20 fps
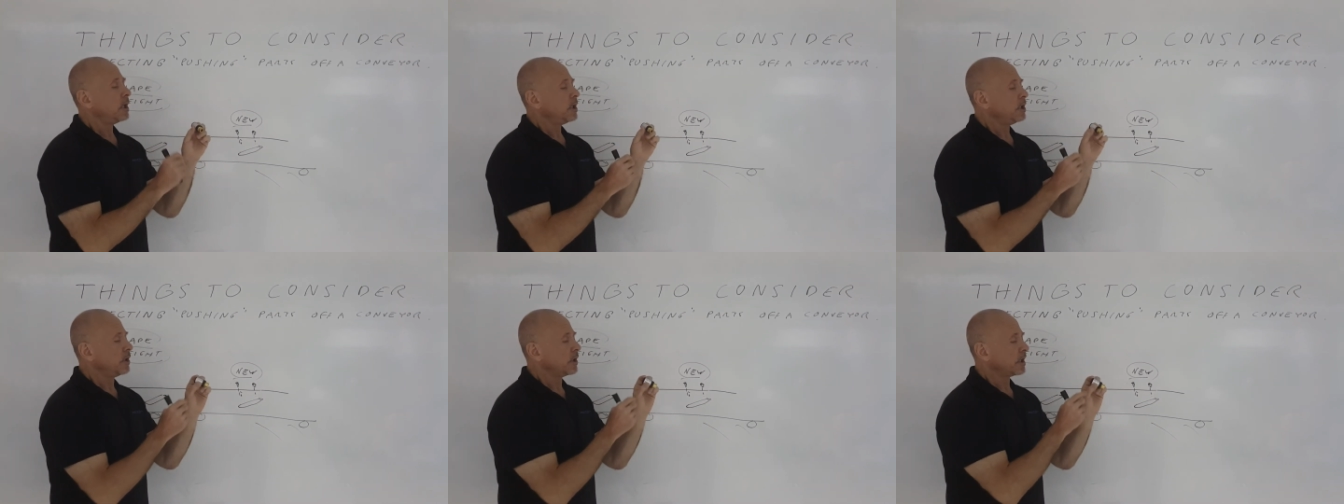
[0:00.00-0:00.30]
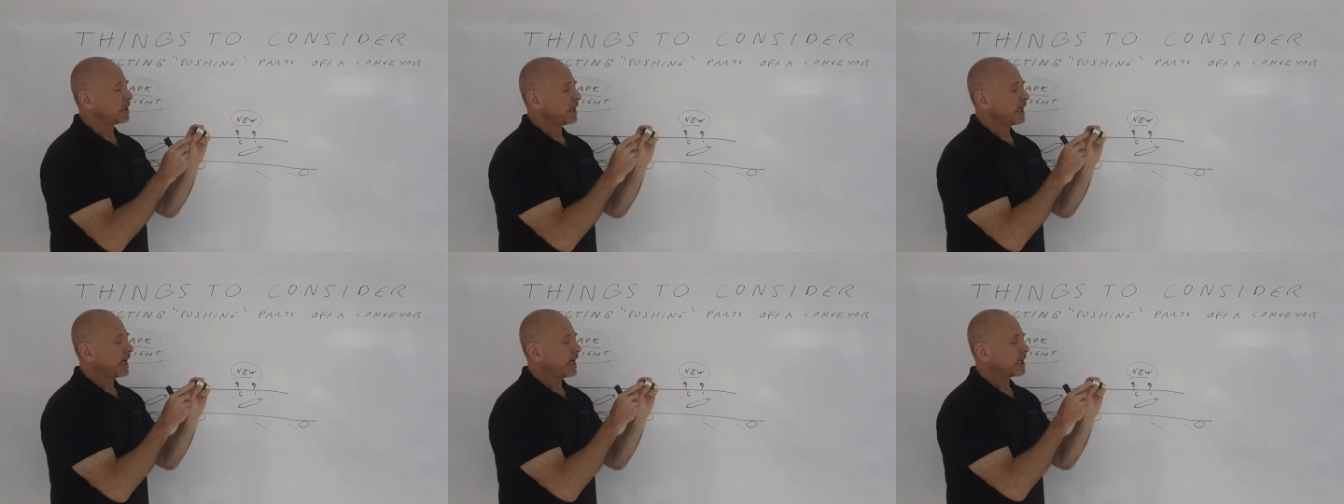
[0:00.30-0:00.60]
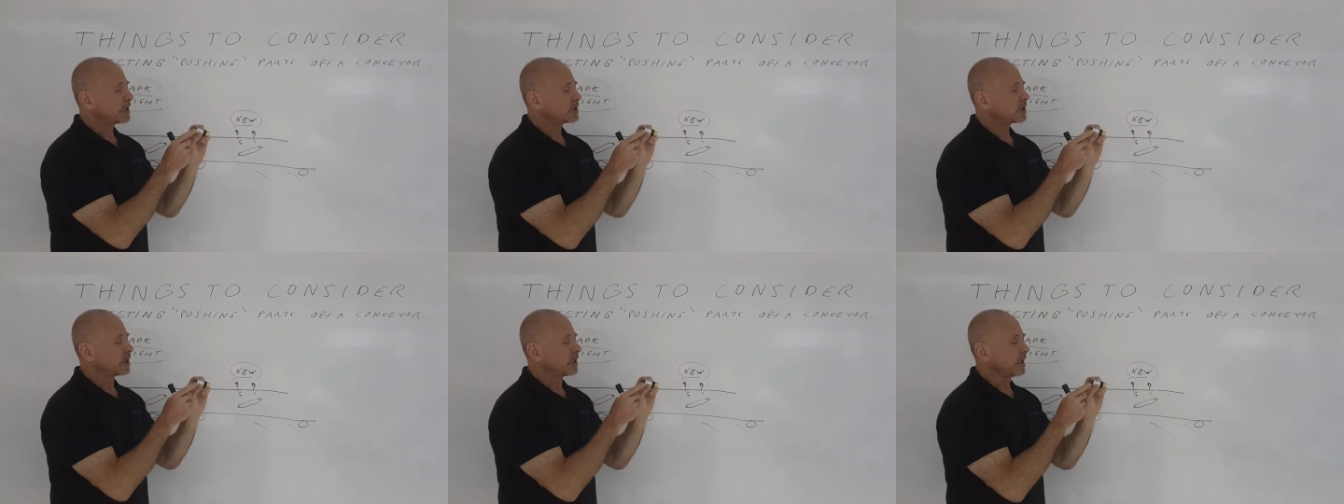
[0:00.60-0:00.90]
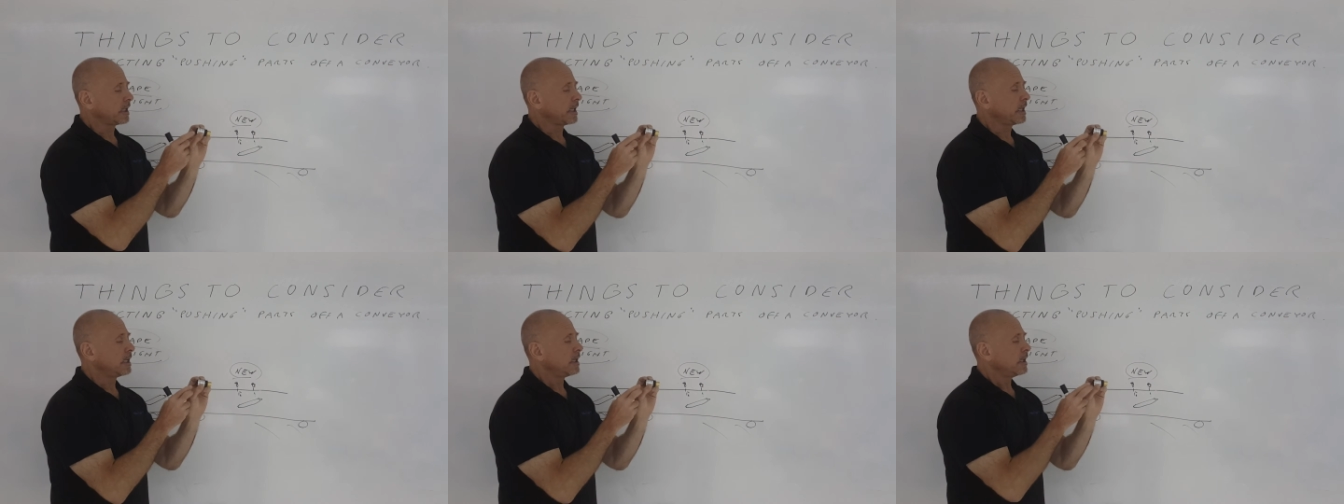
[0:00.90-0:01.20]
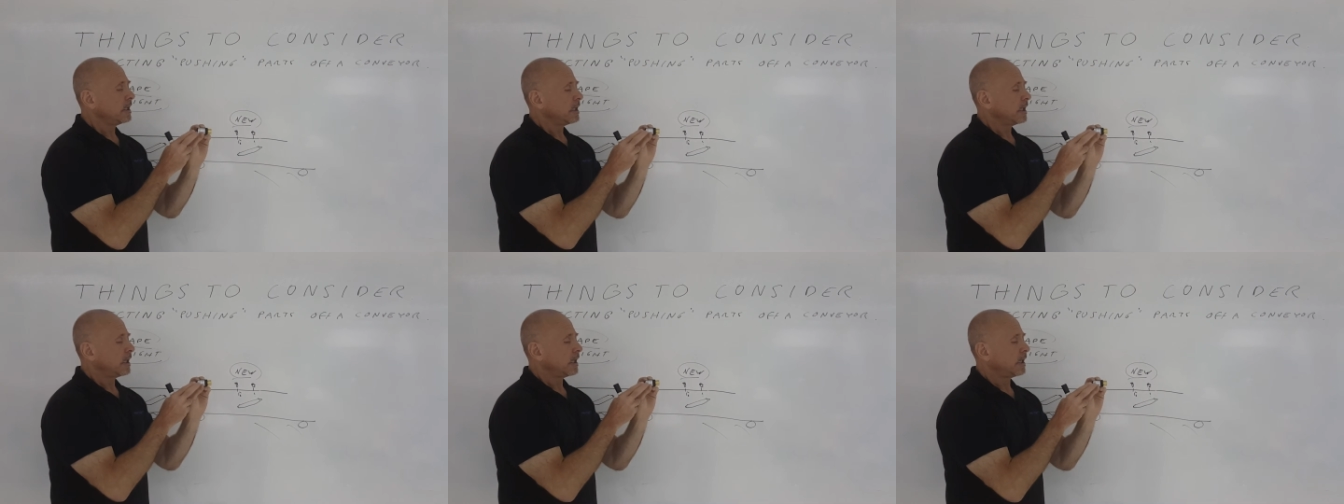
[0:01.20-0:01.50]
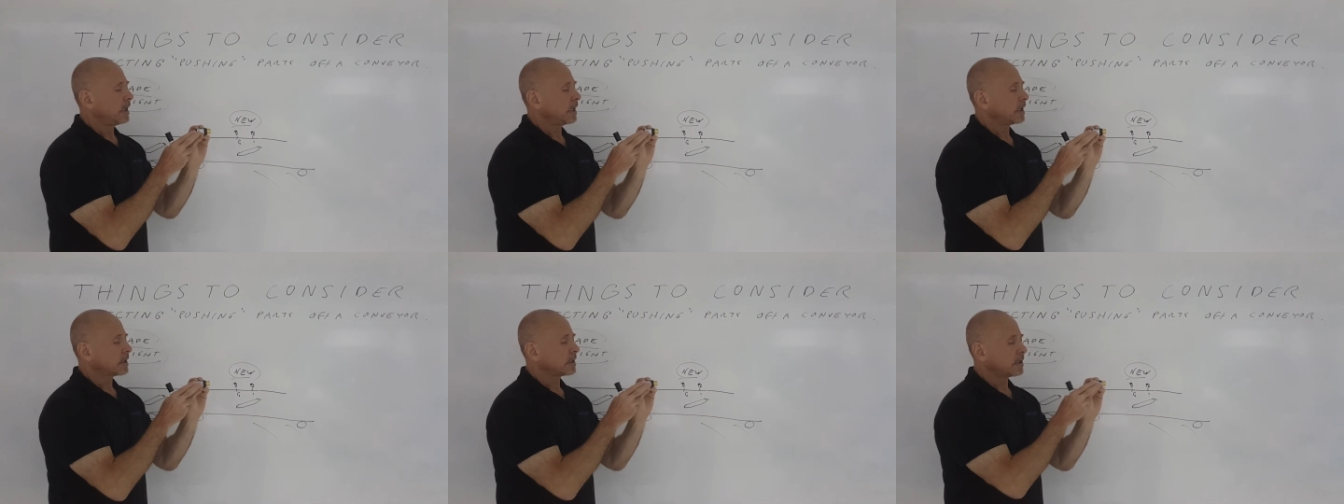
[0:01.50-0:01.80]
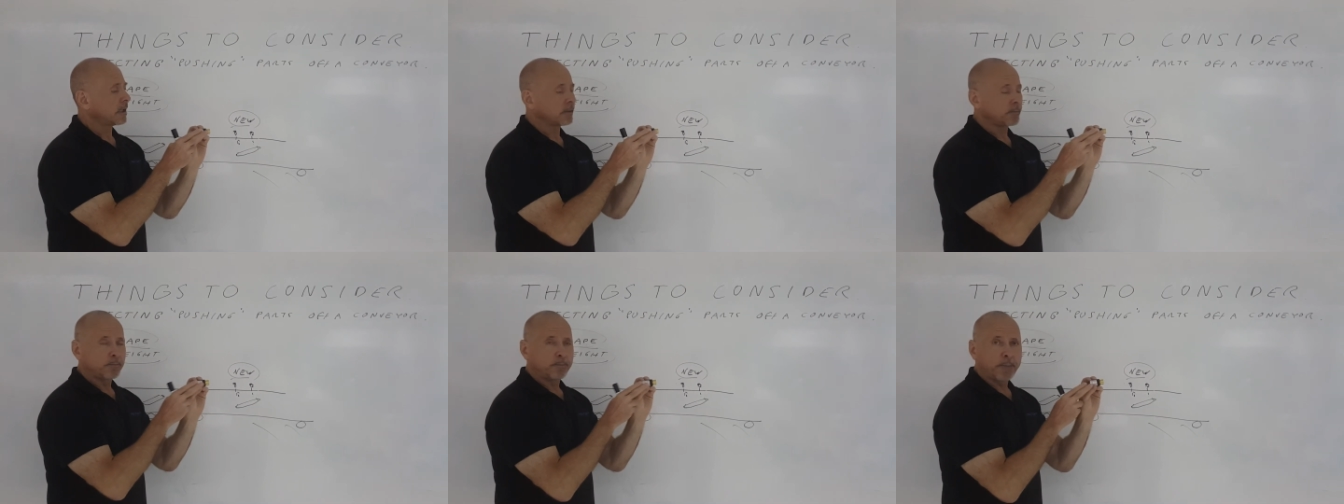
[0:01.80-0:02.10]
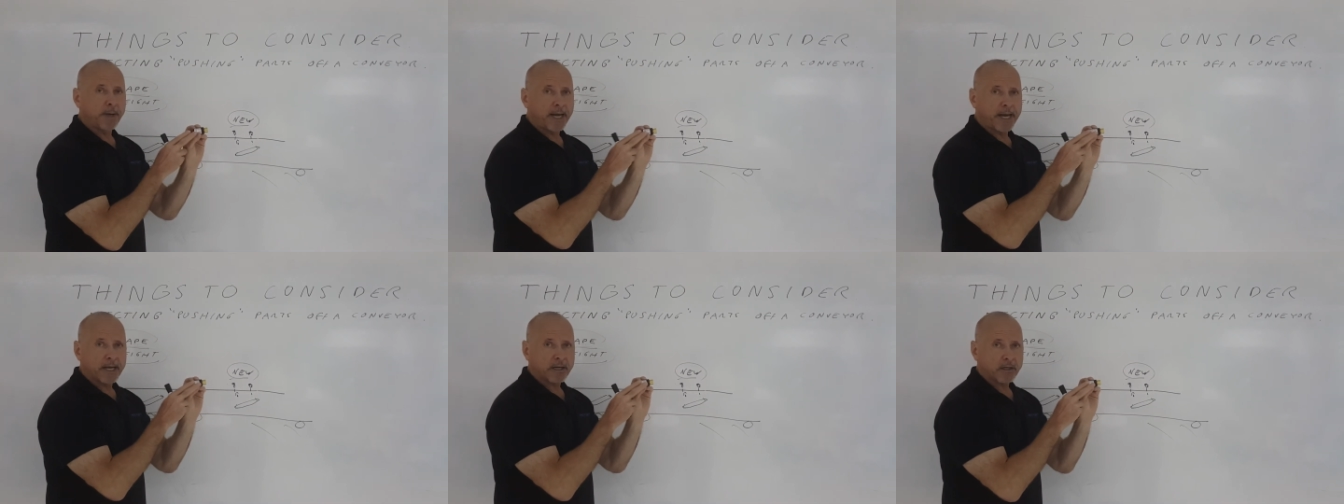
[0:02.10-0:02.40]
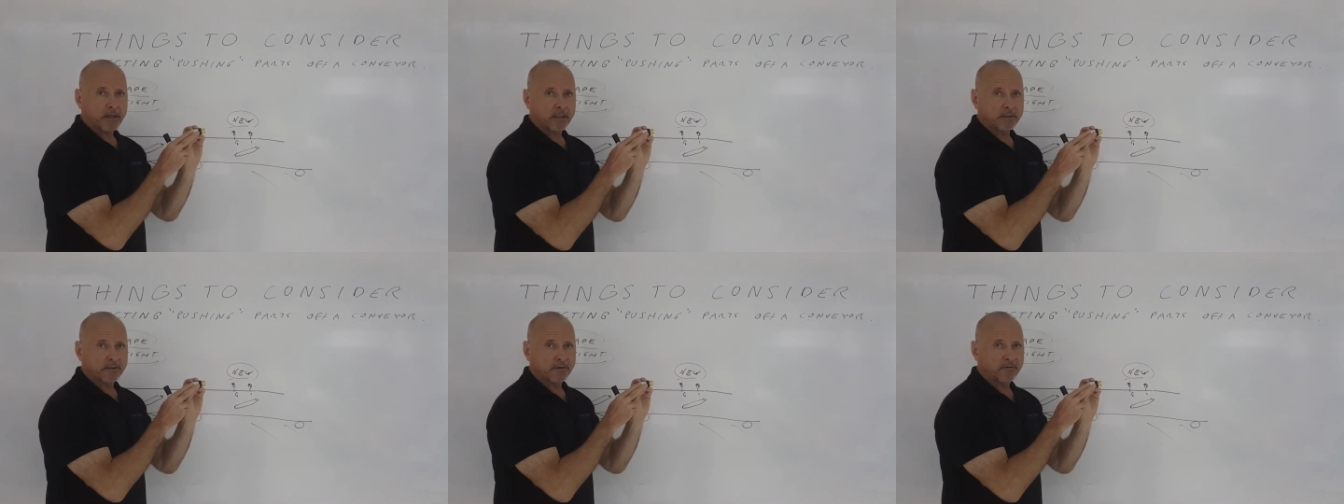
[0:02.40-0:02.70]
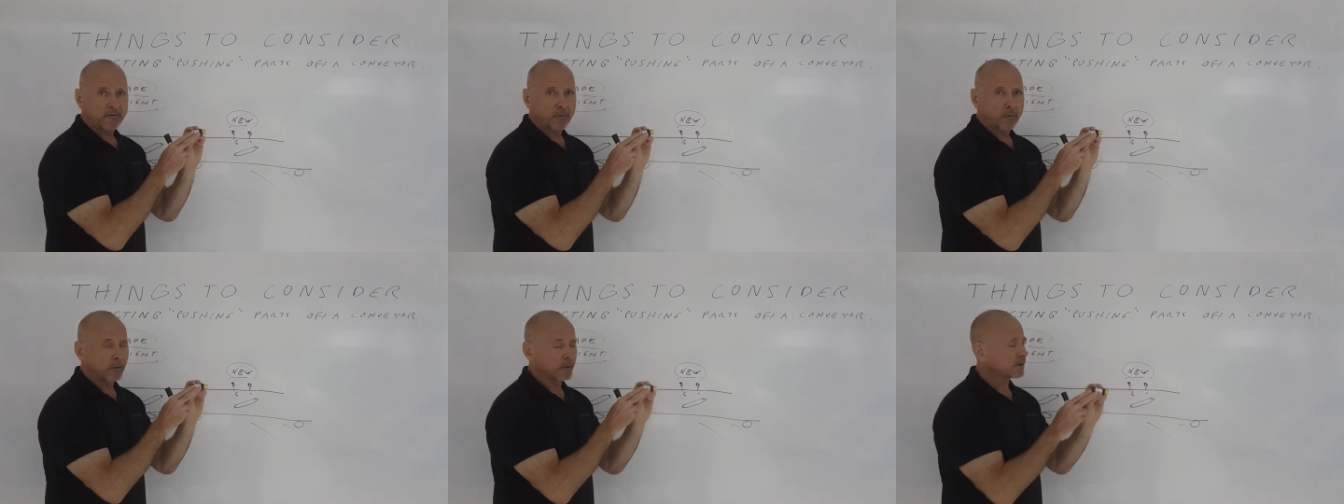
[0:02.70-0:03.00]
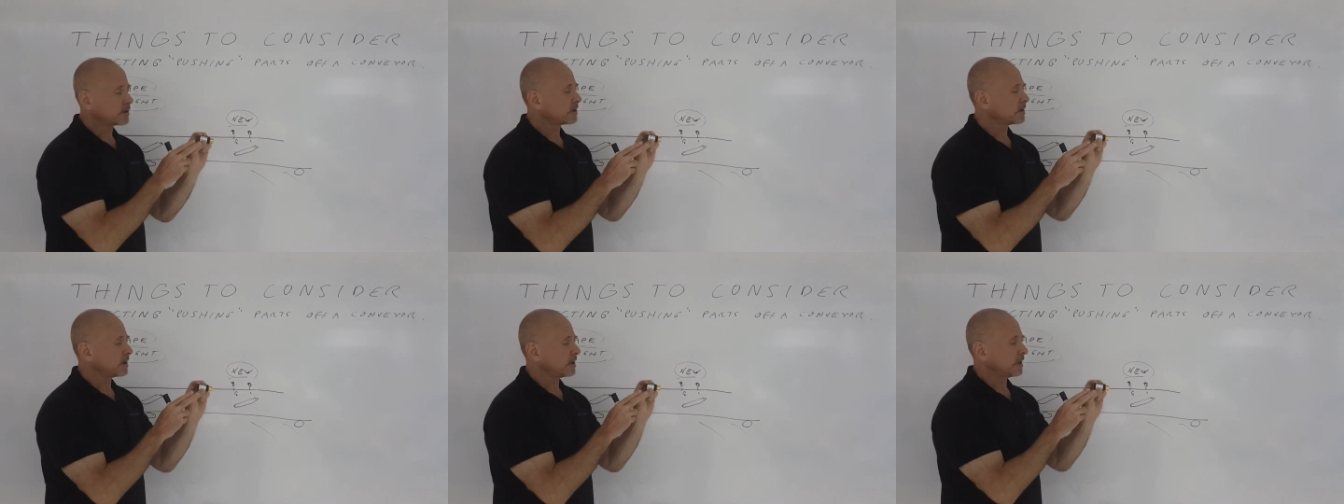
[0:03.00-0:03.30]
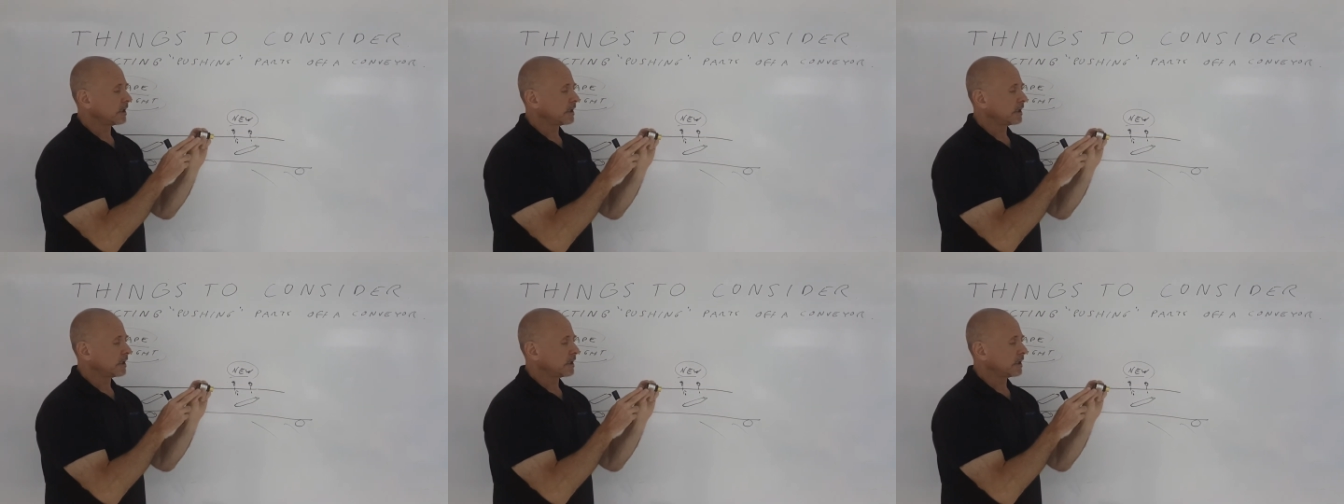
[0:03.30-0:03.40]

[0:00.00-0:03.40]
you can actually cut back on the force